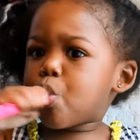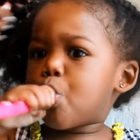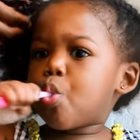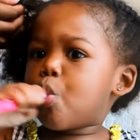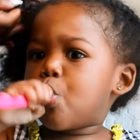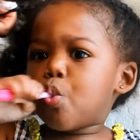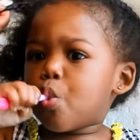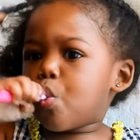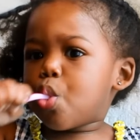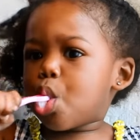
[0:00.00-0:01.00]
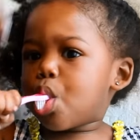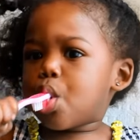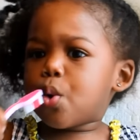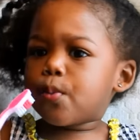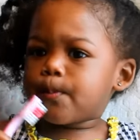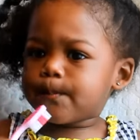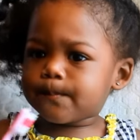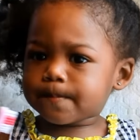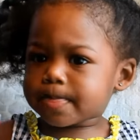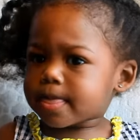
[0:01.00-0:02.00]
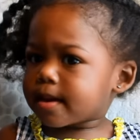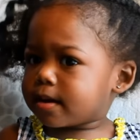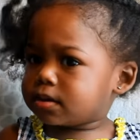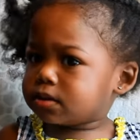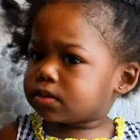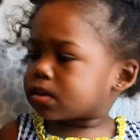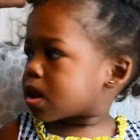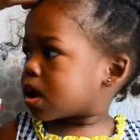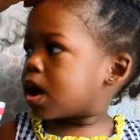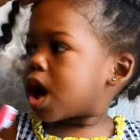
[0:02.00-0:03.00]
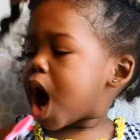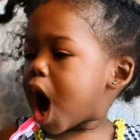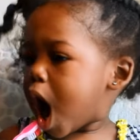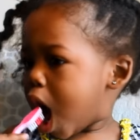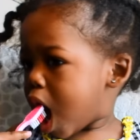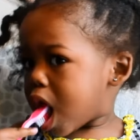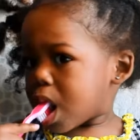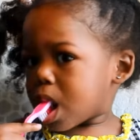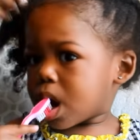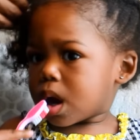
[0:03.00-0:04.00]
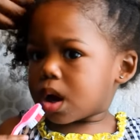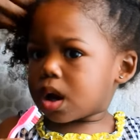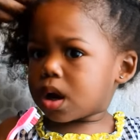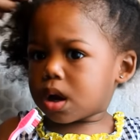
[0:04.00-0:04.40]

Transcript: it's really hard for me to do her hair because she starts crying and things like